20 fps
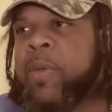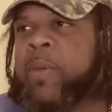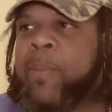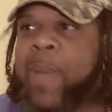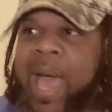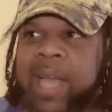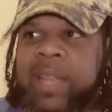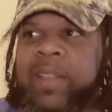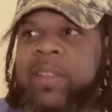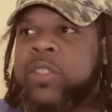
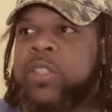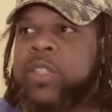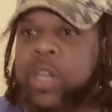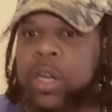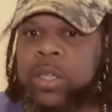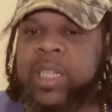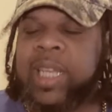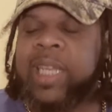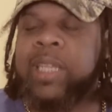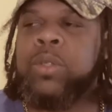Baptist
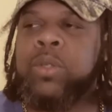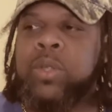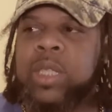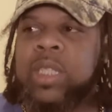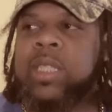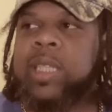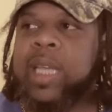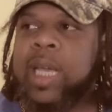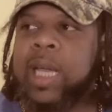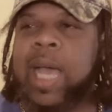Church. They used to
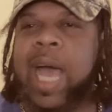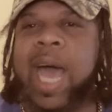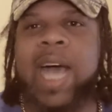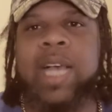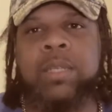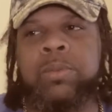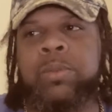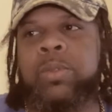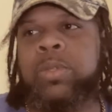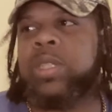sing
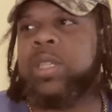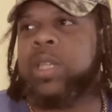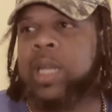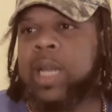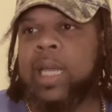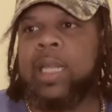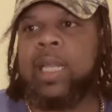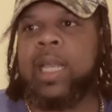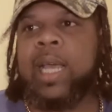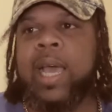gospel and shit
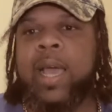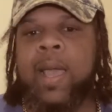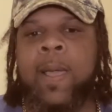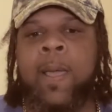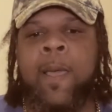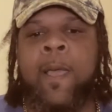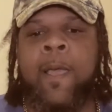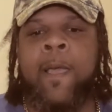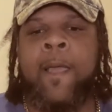like that.